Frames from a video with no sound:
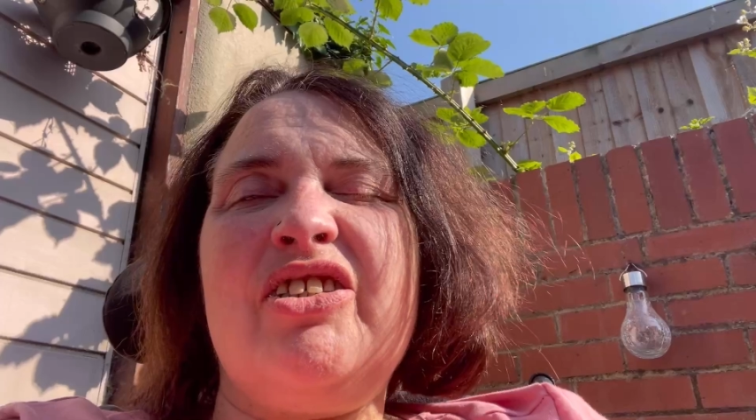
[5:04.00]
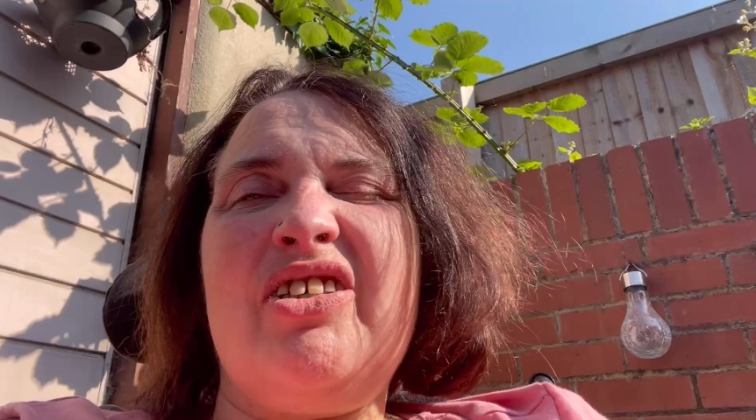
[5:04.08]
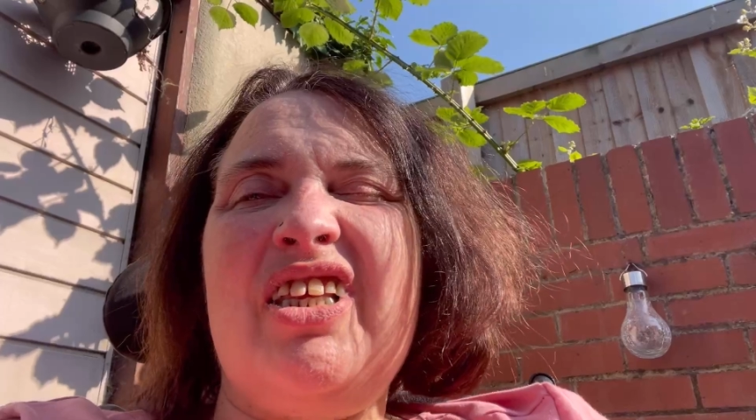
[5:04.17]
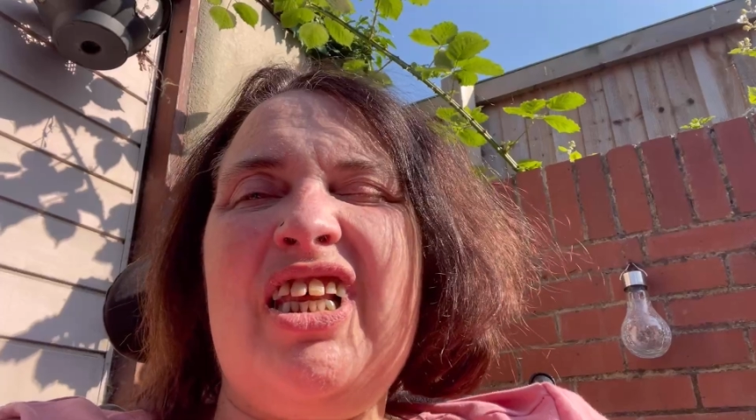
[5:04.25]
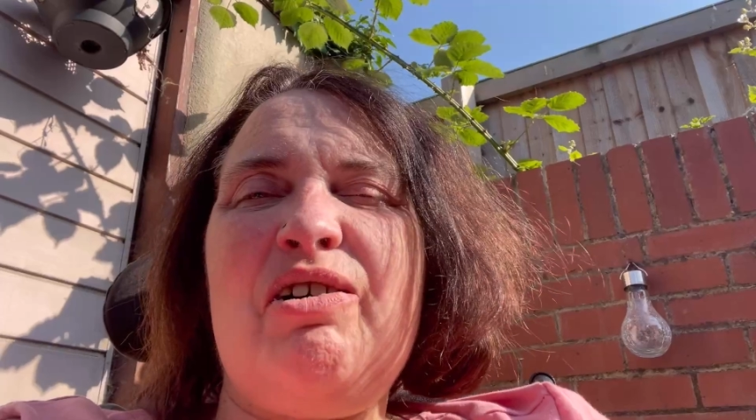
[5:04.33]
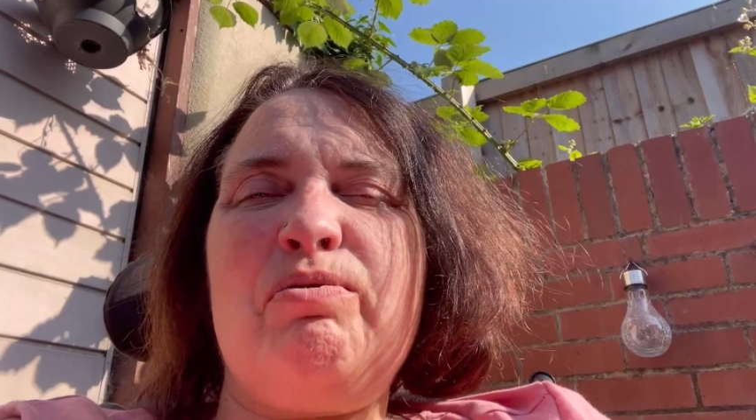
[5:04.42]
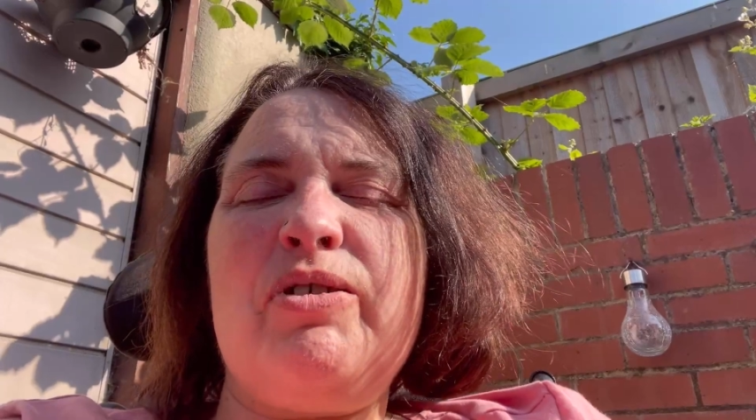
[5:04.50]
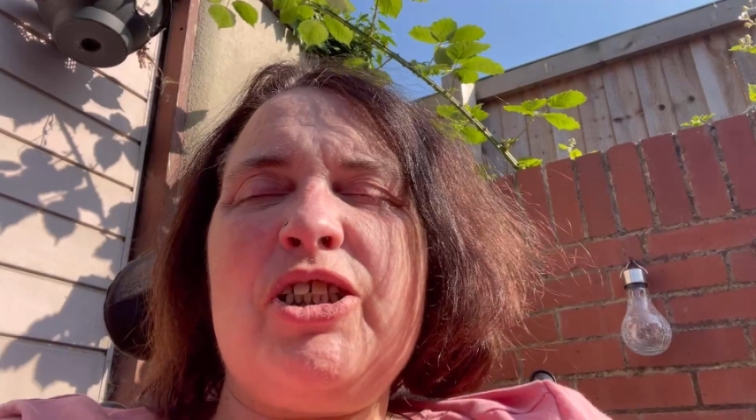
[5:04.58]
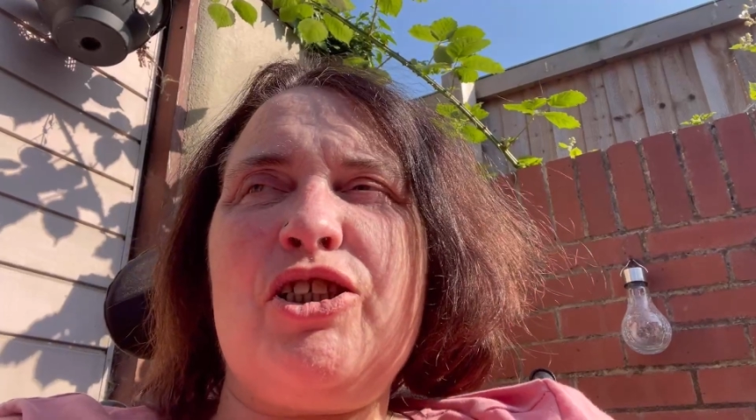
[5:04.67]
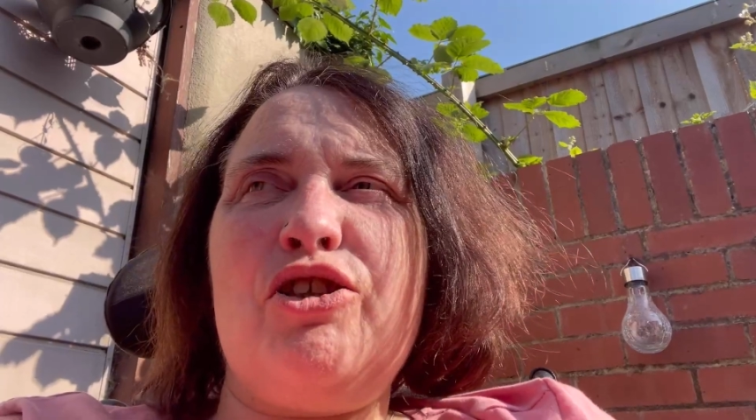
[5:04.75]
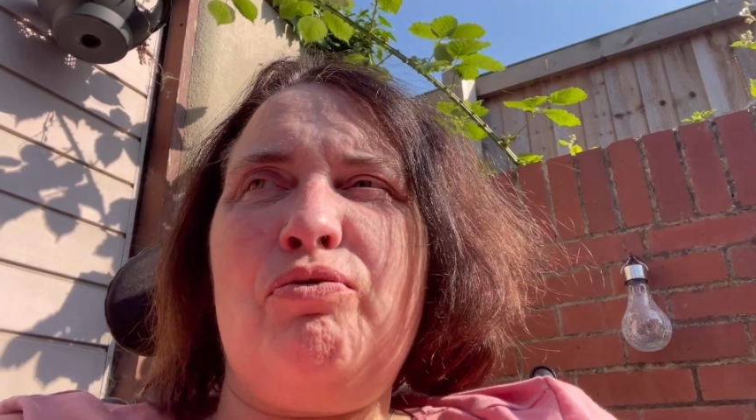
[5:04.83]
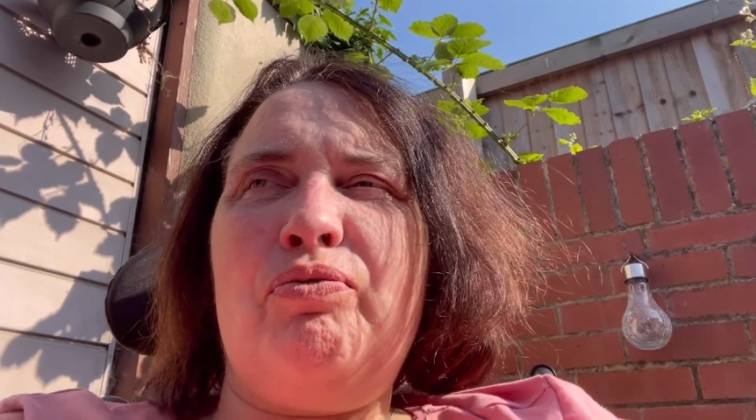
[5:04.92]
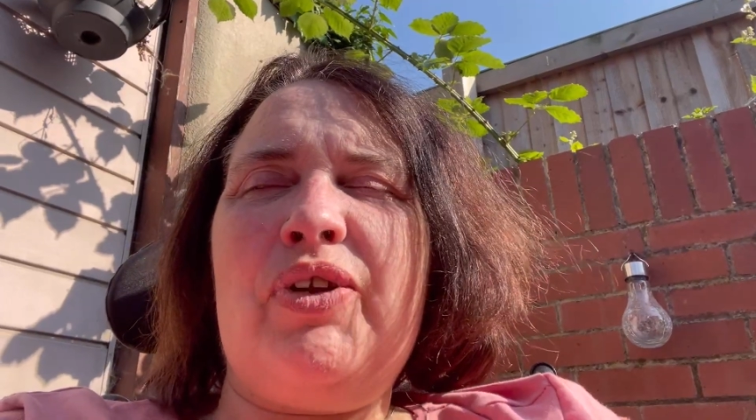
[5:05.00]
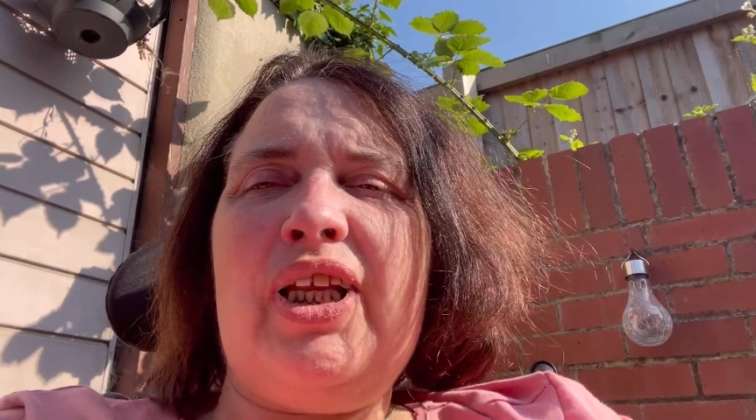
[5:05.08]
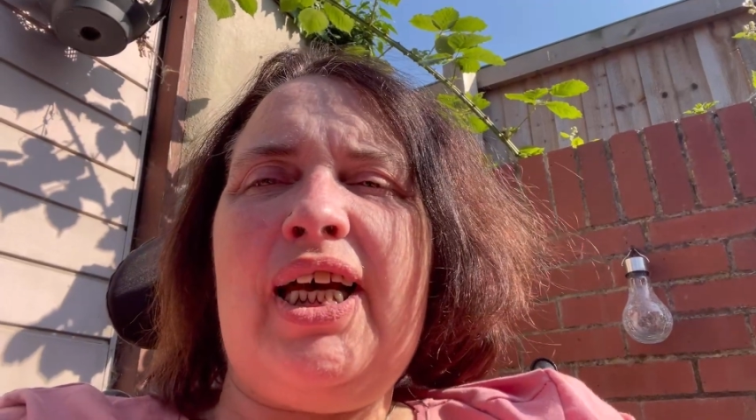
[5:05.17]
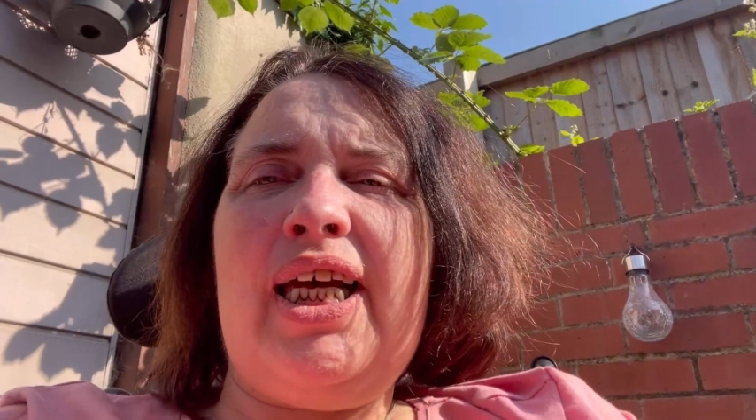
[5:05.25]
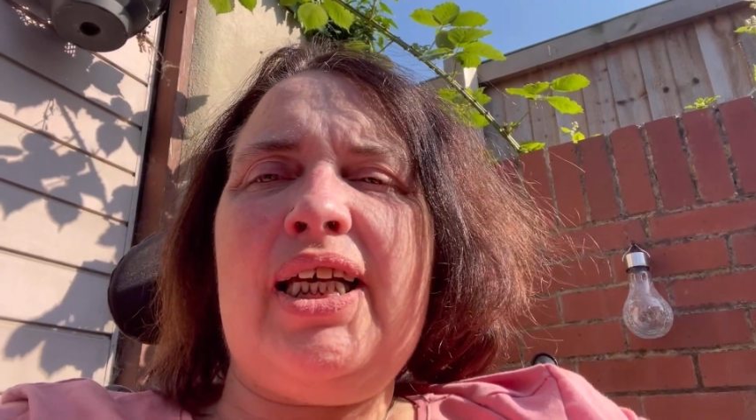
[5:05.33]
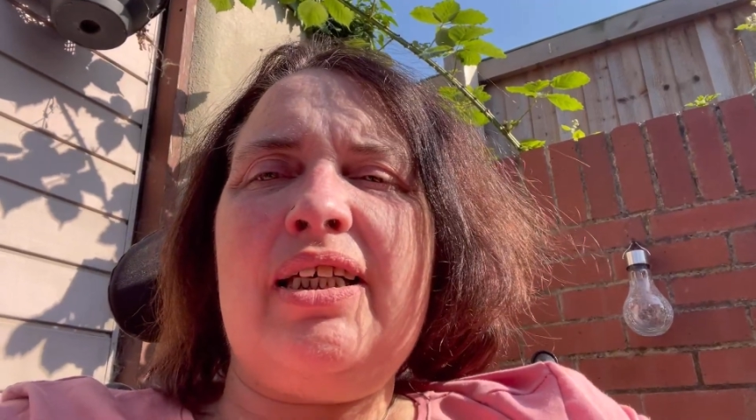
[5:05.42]
So that was
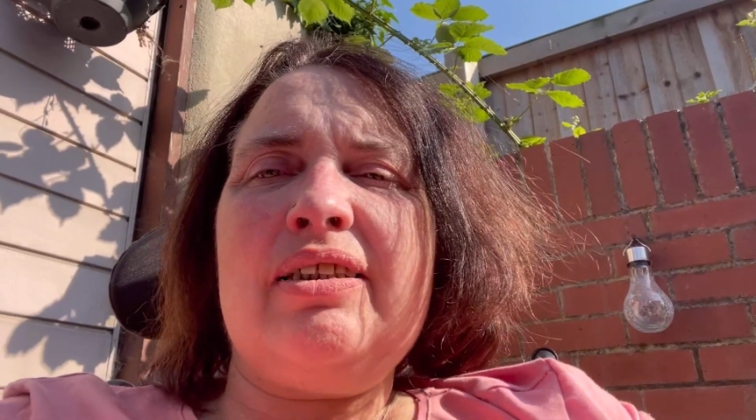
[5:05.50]
lovely.